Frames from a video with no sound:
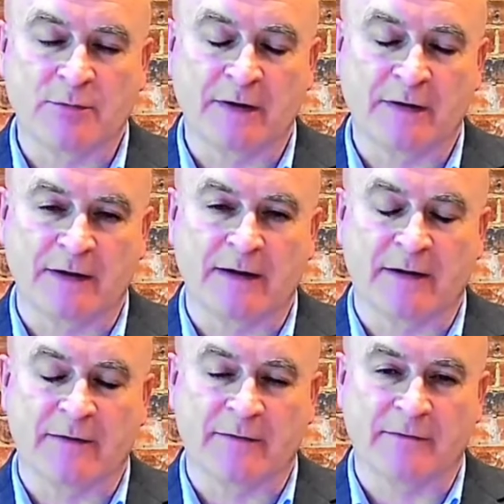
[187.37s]
We think
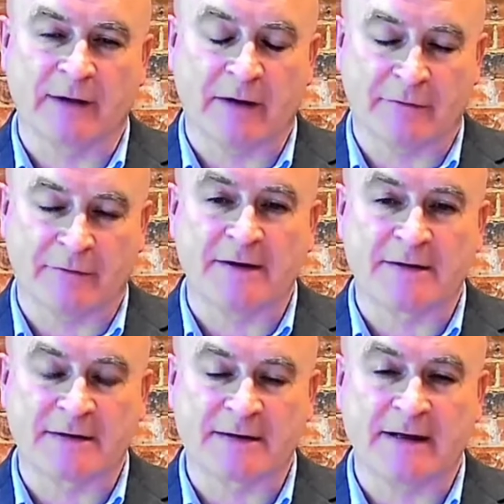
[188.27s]
that that threatens
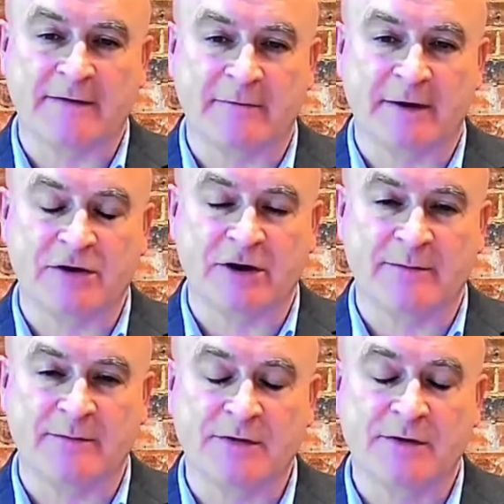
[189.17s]
the safety
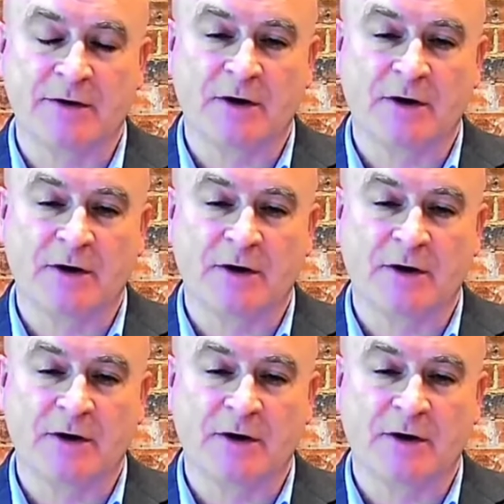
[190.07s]
regimes